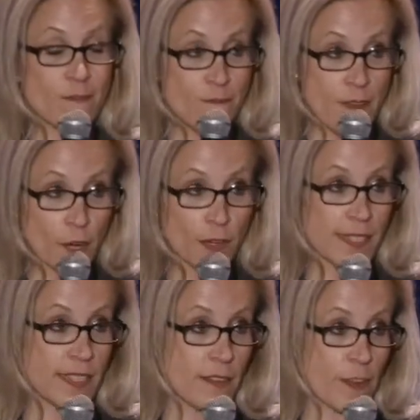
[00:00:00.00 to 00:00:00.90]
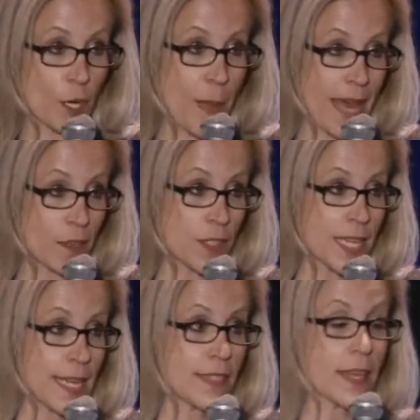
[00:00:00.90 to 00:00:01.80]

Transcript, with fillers: very severe penalties,